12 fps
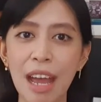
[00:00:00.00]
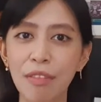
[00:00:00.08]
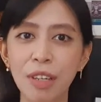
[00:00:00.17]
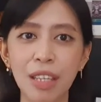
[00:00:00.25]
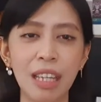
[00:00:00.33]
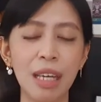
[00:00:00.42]

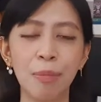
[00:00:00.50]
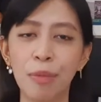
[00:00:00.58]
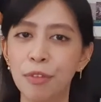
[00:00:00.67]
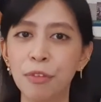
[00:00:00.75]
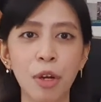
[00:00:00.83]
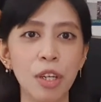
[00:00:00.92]
everything
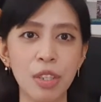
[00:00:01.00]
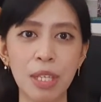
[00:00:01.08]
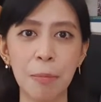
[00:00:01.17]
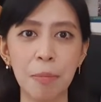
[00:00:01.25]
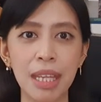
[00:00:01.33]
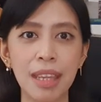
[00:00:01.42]
before you
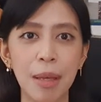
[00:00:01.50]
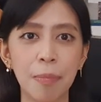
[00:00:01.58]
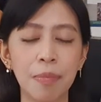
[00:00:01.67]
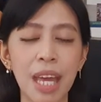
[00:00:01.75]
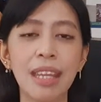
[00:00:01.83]
submit them.